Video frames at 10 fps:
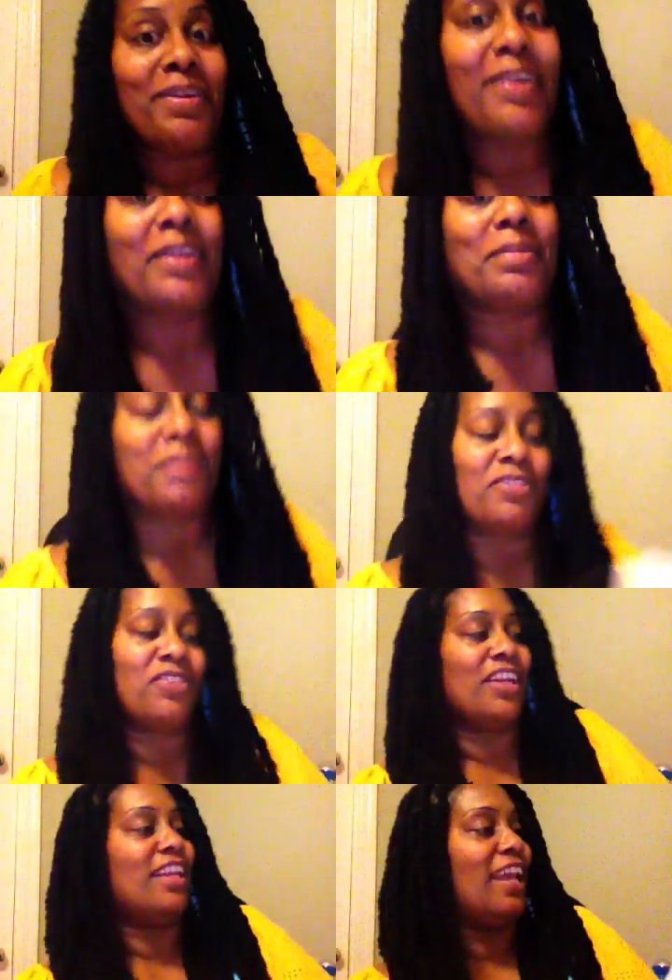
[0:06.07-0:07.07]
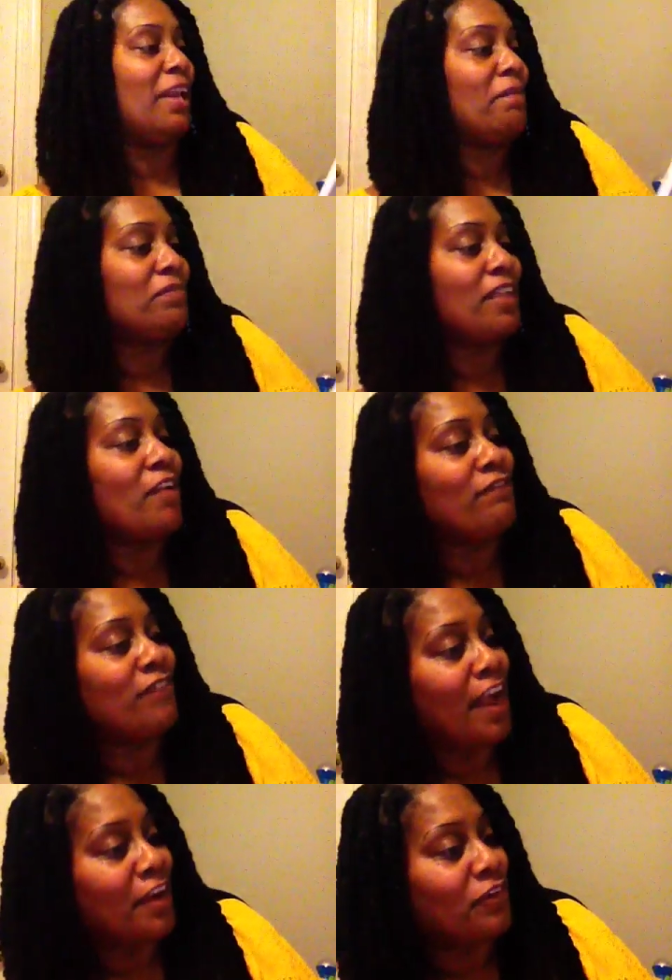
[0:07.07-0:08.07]
we're going to be reading
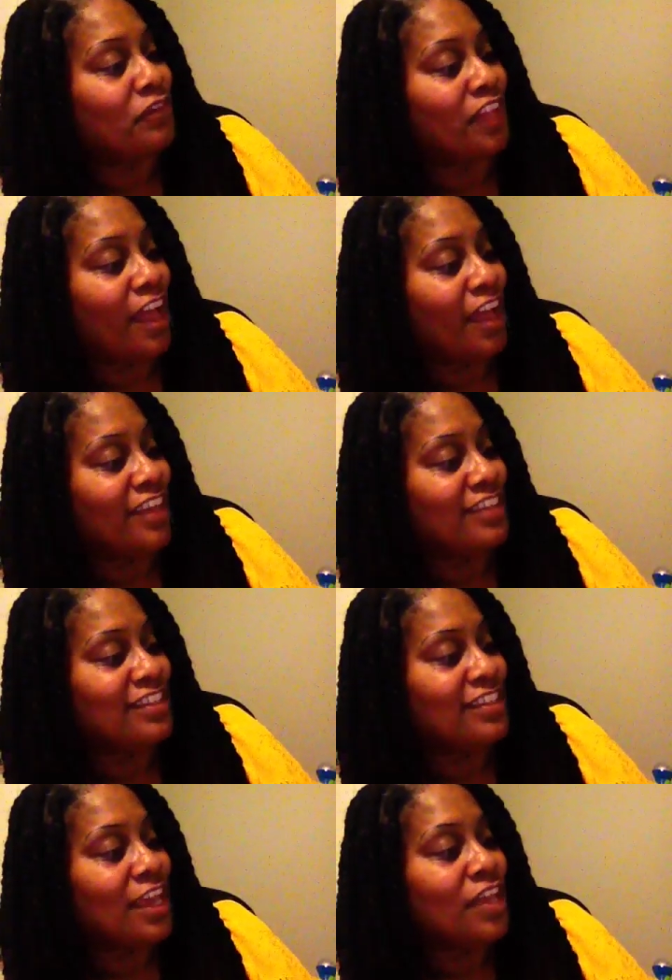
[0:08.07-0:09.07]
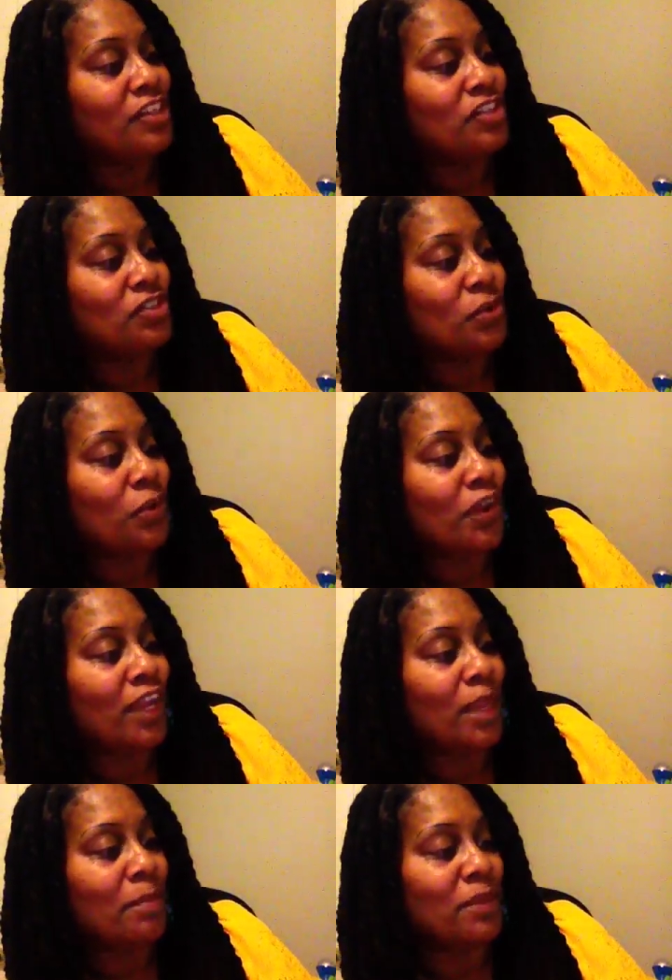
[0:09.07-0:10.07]
Fireflies, Story
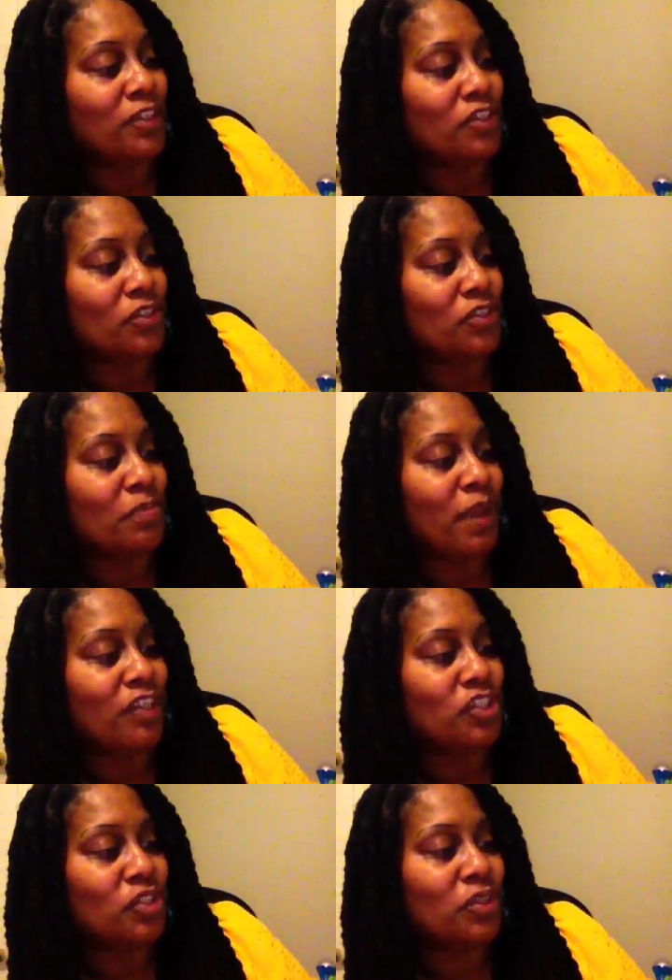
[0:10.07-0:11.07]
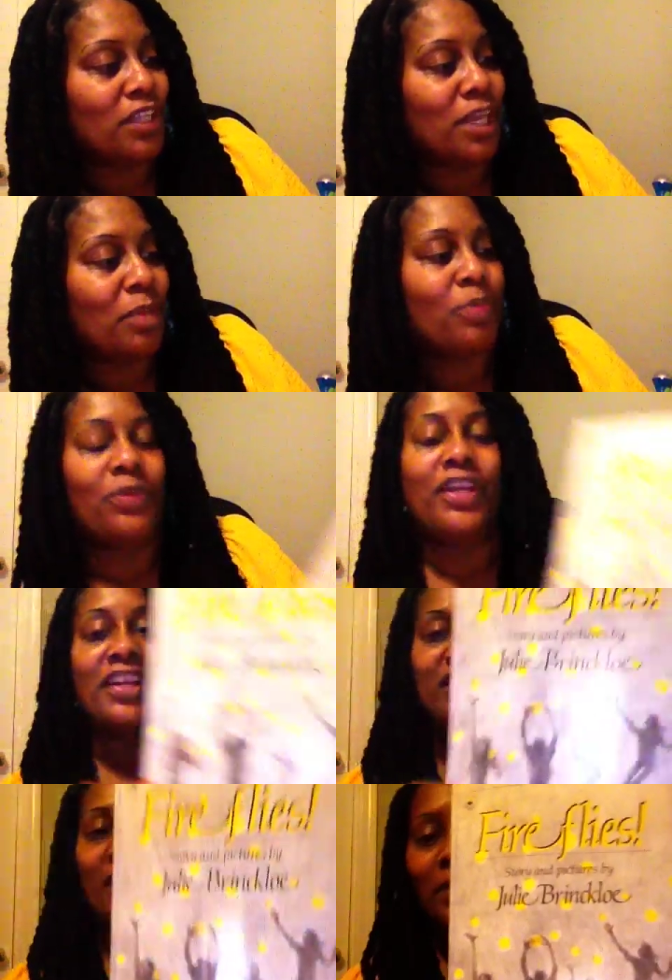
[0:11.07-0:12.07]
and Pictures by Julie
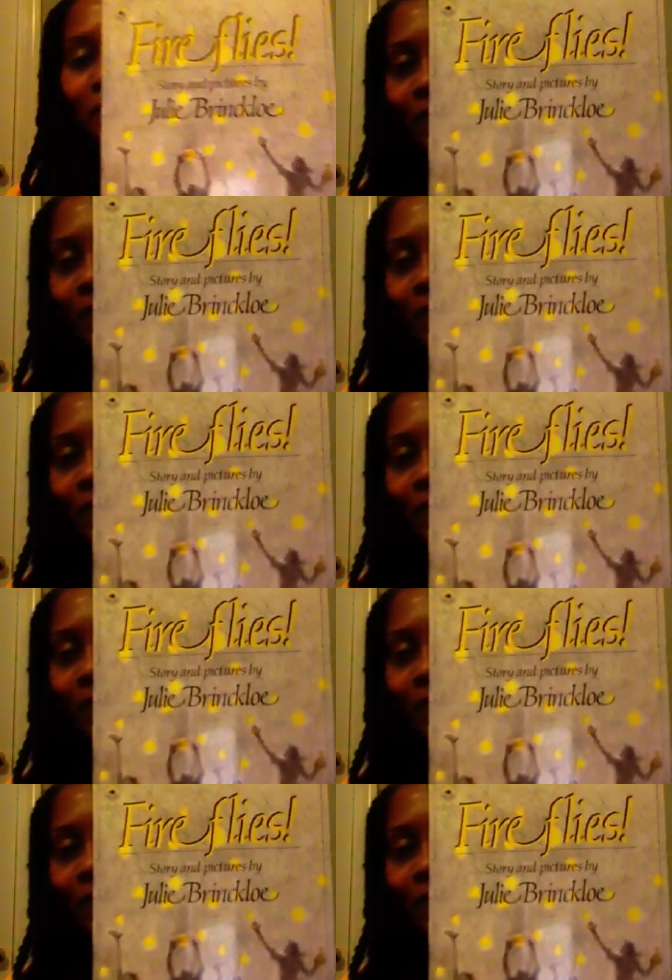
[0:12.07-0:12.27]
Brinklow.